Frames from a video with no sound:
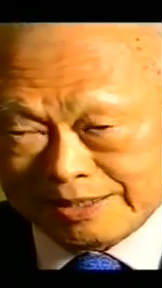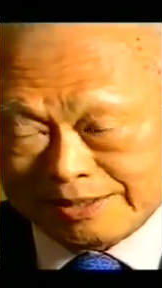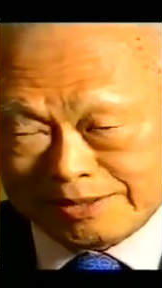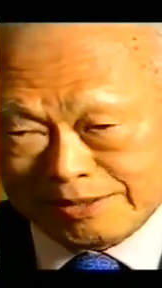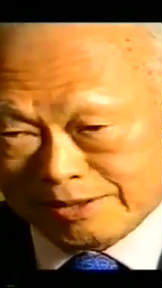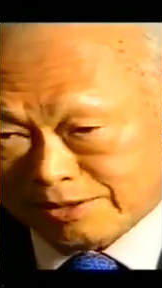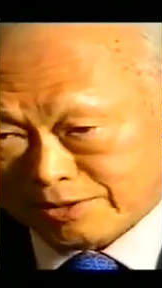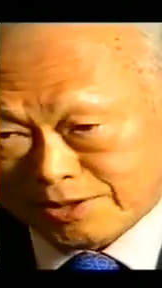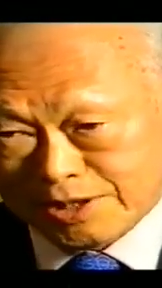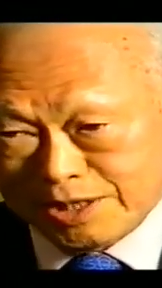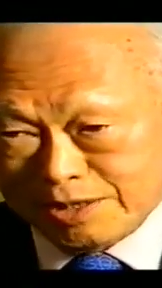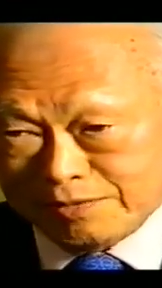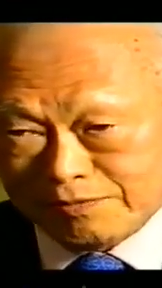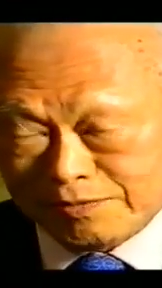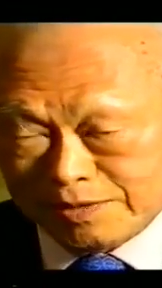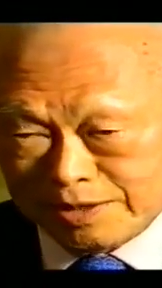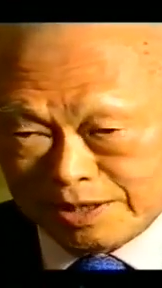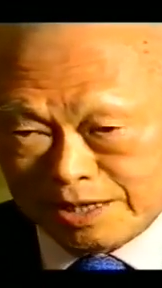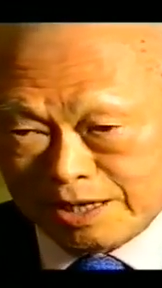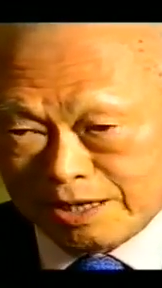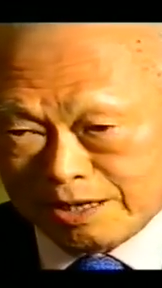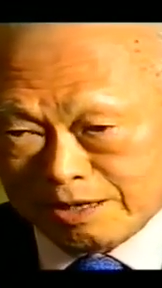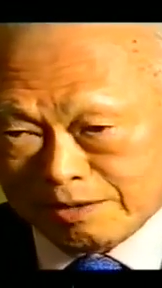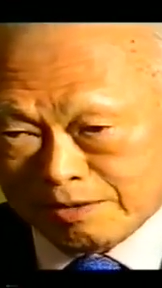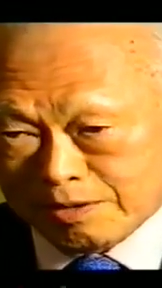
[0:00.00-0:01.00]
Not even
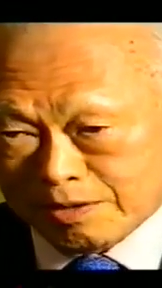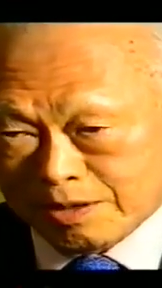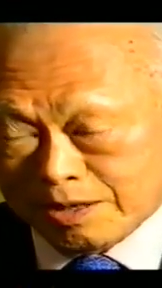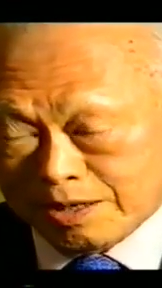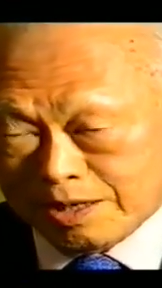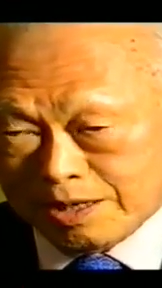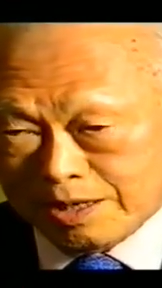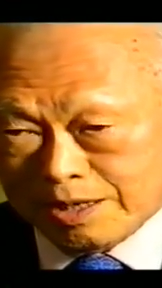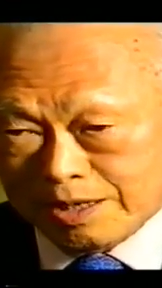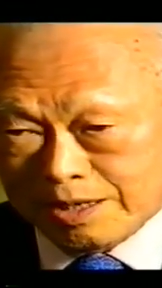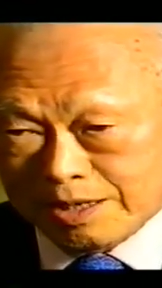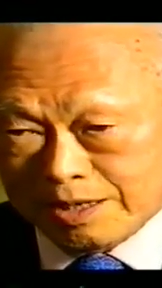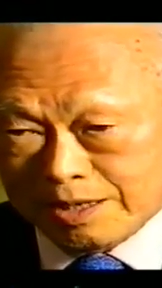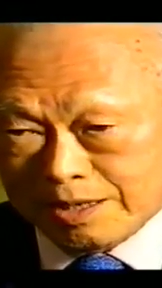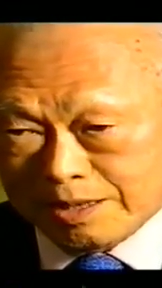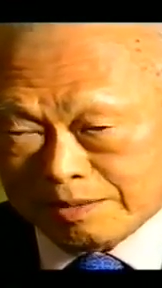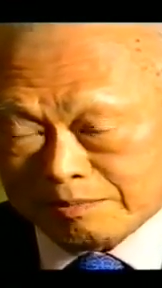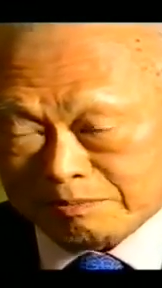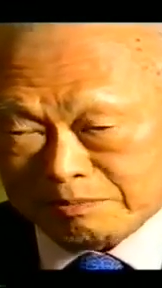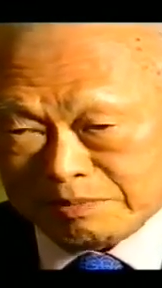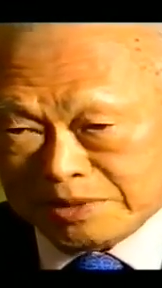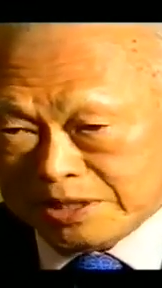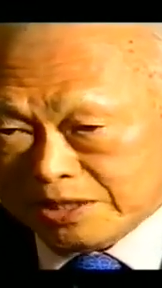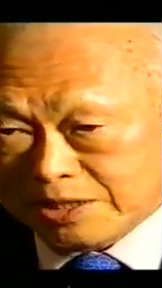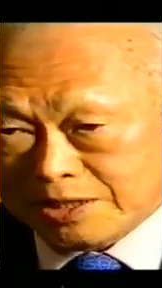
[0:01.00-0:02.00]
our
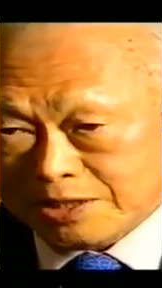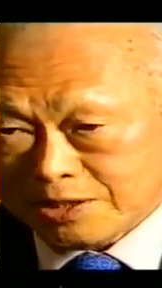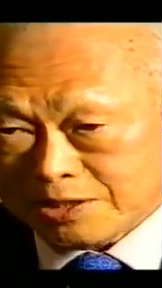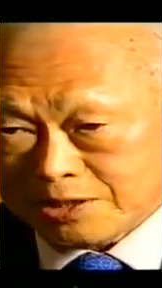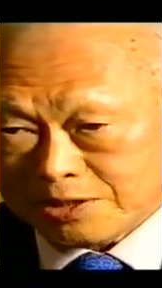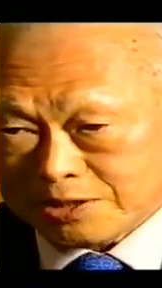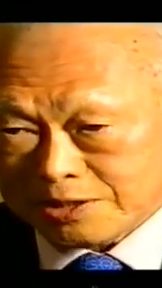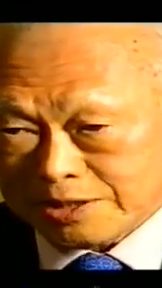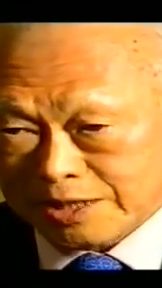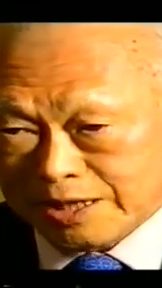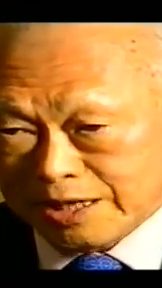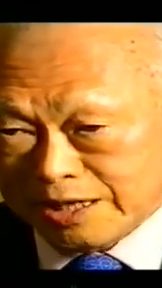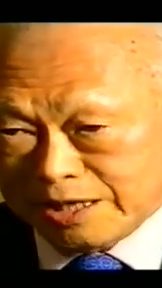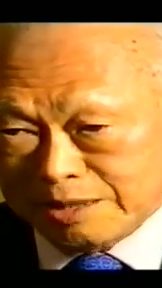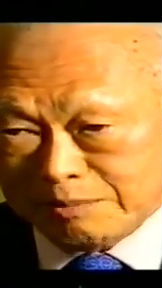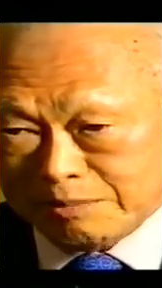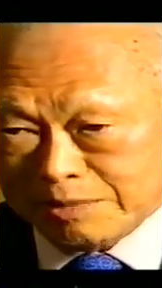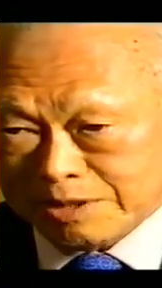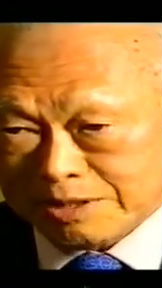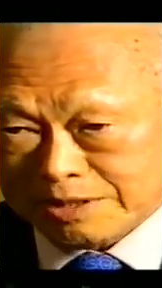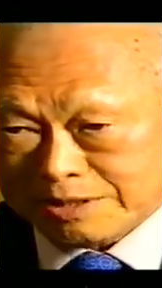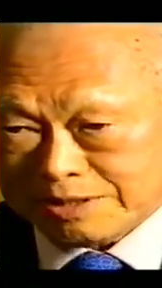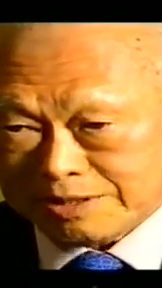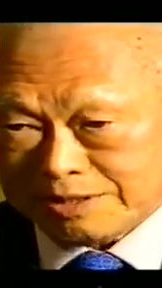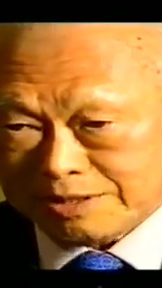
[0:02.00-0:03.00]
meanest enemies.